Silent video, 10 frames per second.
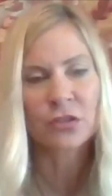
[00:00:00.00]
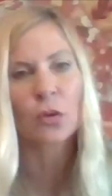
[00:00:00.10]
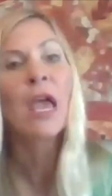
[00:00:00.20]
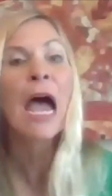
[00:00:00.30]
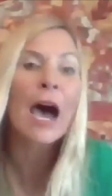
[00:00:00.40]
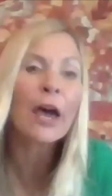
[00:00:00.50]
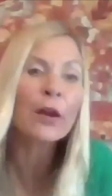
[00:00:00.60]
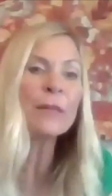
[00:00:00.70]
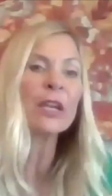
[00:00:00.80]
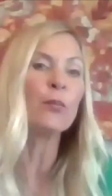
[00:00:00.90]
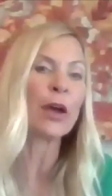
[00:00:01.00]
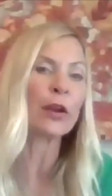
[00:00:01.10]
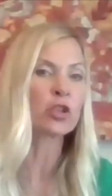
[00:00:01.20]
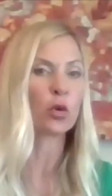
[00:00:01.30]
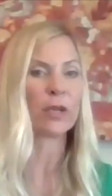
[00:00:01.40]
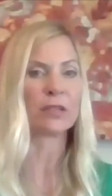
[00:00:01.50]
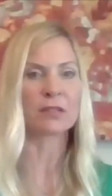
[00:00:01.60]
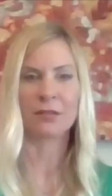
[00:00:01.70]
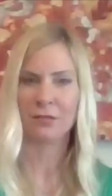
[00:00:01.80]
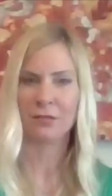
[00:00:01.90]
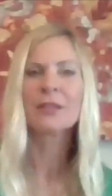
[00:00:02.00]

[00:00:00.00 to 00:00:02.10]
So how do we make a better choice?